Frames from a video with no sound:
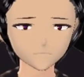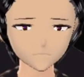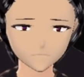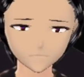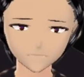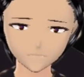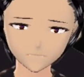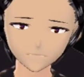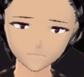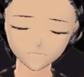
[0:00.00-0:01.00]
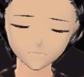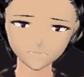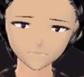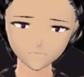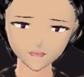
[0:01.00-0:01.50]
It's a bit blurry
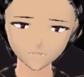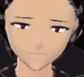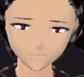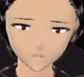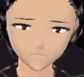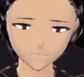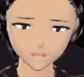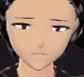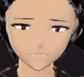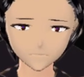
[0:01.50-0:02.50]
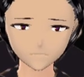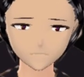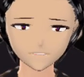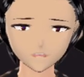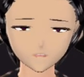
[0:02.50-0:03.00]
uh, since it was filmed with a potato
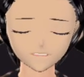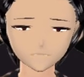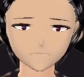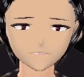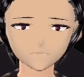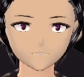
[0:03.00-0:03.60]
ass camera,